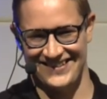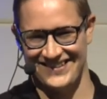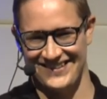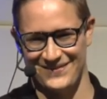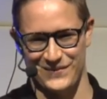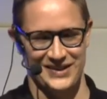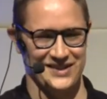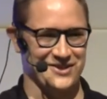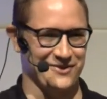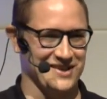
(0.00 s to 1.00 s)
But it's
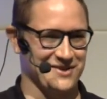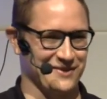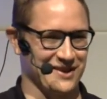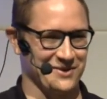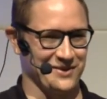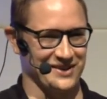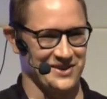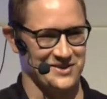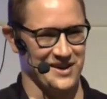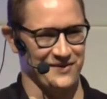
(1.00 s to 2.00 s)
a risk while doing
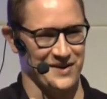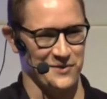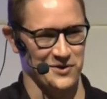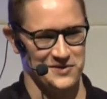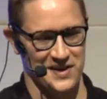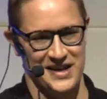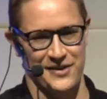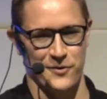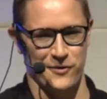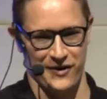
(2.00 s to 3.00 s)
those live demos. If you
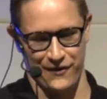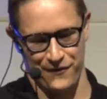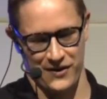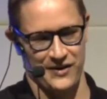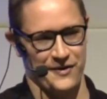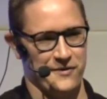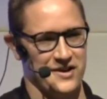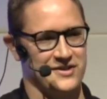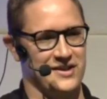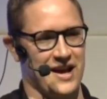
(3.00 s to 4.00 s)
refresh
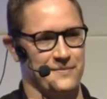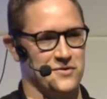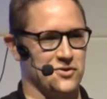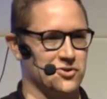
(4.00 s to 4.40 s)
the app, you should